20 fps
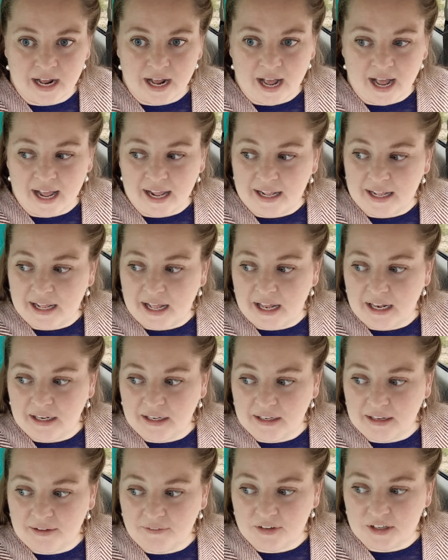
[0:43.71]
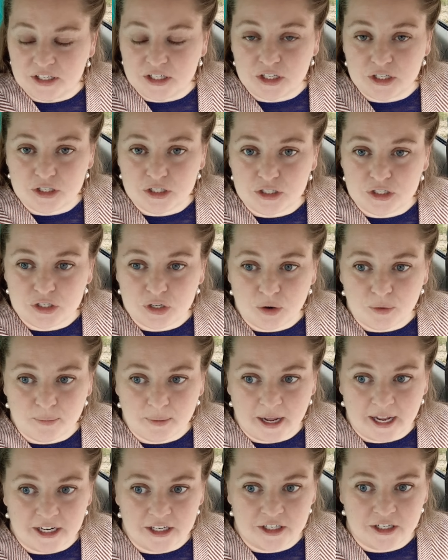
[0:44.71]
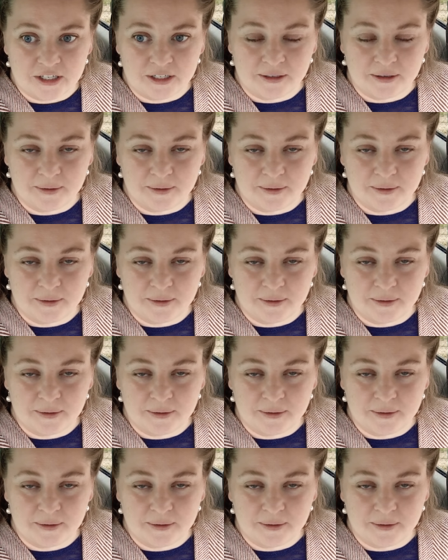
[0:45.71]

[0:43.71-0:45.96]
I love it so much.